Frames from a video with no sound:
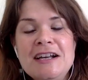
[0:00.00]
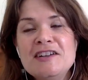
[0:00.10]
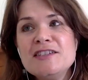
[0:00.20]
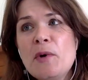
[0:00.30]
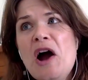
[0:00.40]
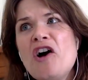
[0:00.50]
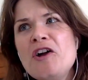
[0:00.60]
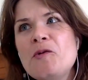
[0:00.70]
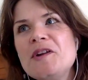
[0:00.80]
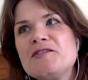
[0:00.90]
So I
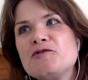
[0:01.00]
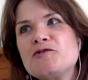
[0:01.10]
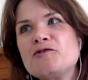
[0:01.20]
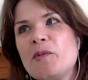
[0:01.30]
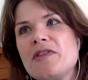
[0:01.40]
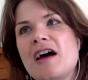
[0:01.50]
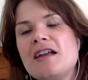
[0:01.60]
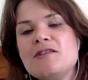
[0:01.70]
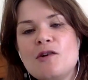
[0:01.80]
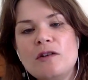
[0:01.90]
always grew up with
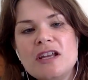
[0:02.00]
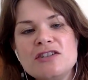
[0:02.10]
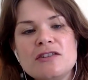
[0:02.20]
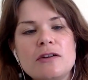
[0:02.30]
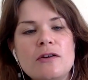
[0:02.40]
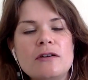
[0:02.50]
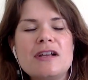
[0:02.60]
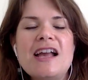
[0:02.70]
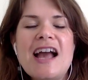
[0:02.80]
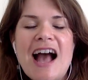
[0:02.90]
that knowledge that God
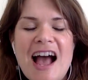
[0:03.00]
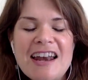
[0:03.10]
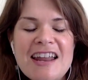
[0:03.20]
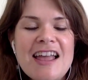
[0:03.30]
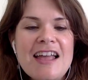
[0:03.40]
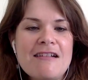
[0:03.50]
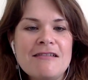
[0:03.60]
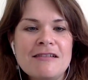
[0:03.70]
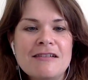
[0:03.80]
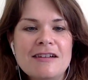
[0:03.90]
can
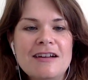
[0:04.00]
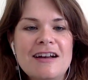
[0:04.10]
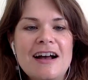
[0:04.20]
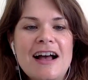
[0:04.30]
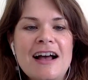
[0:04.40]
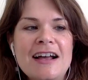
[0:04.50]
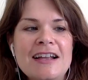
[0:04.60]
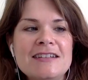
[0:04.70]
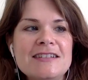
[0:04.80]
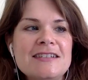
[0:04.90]
heal, and